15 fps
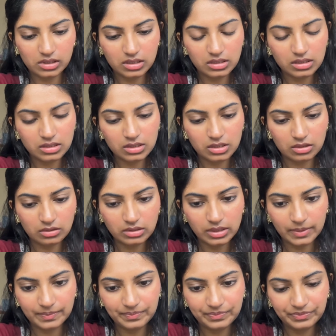this is cute.
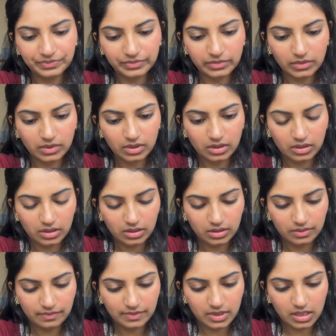
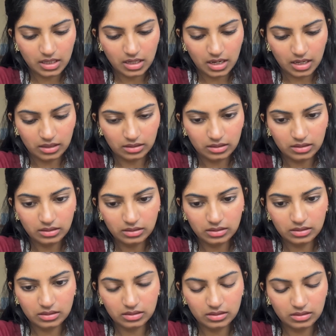We can add
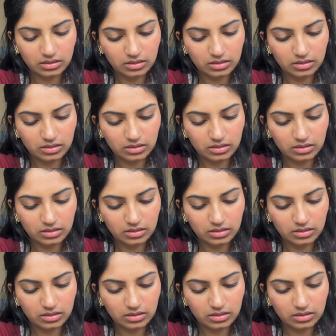this.